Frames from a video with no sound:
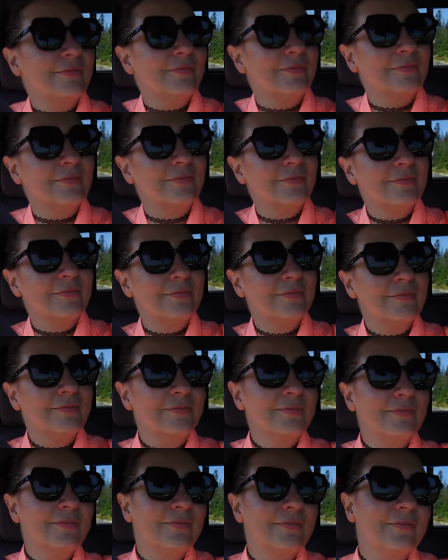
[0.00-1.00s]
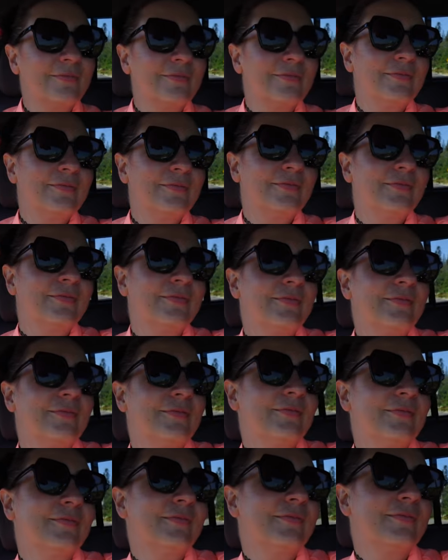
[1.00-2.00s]

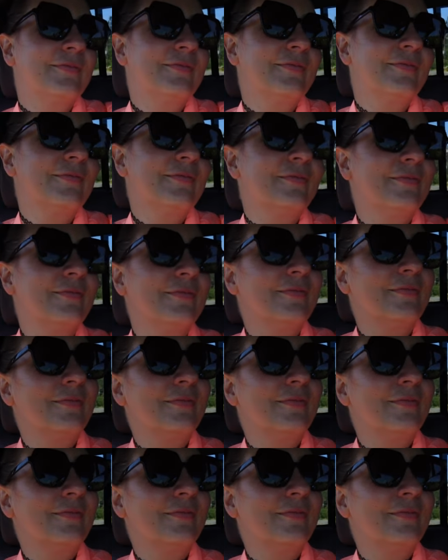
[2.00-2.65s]
Nobody speaks.